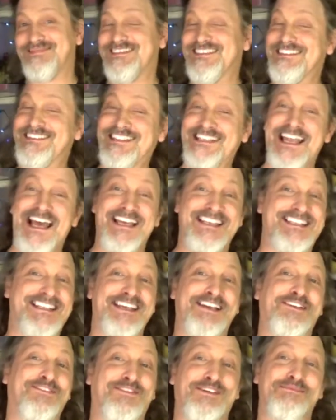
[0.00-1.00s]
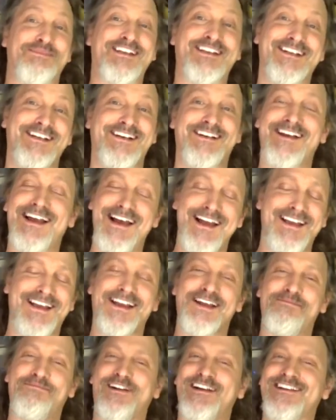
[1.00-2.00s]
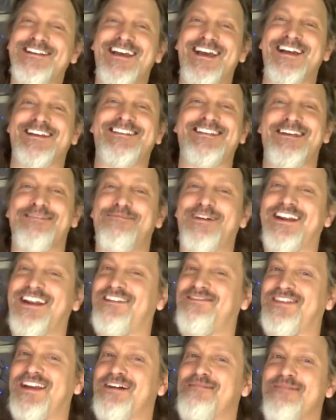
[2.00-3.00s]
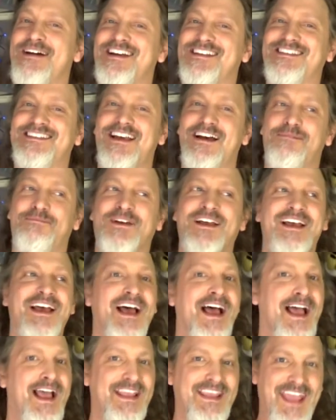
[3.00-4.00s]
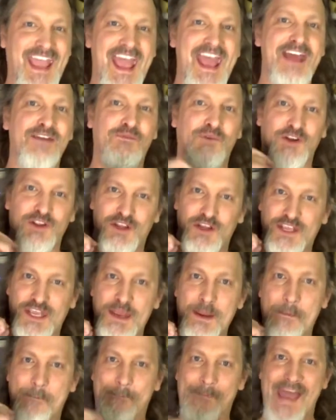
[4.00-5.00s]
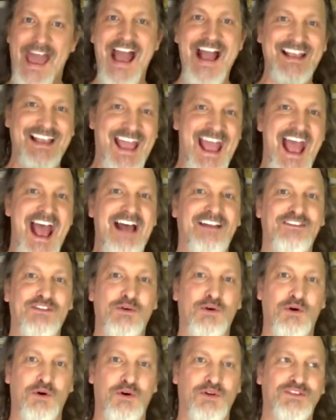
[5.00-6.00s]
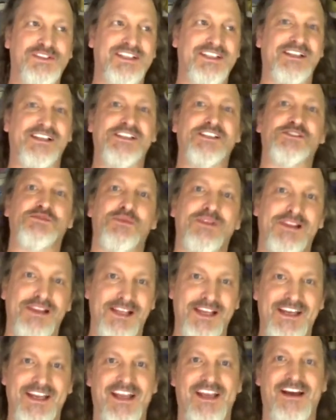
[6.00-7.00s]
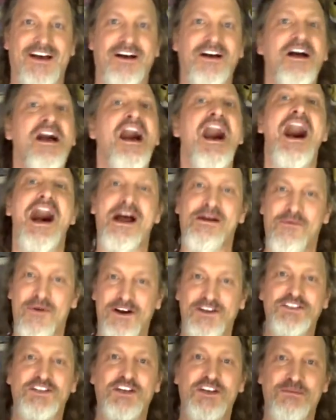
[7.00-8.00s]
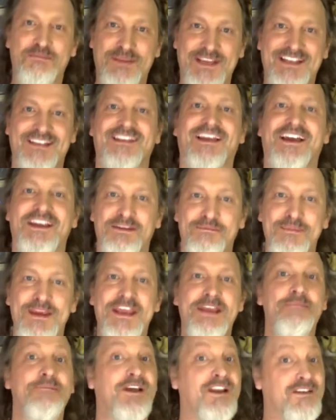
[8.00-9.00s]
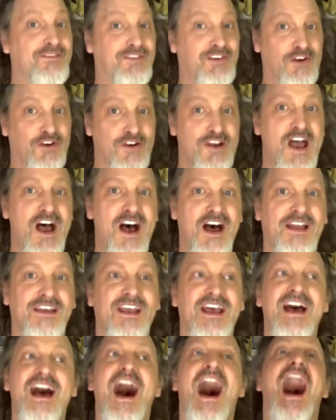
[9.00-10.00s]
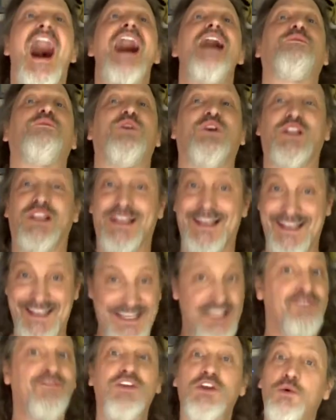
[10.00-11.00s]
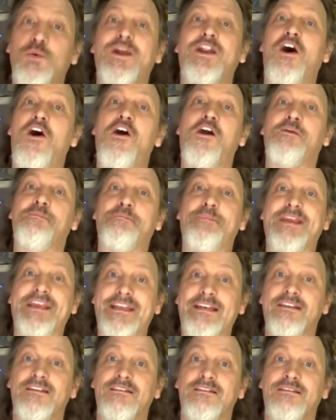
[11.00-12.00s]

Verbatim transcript: It's a nice thing for a leader. I'm going to protect you, but if you mess up... Again, we're looking back at the whole dealings with Lydia. I want you to be like me, but if you're not, I will leave you in a heartbeat.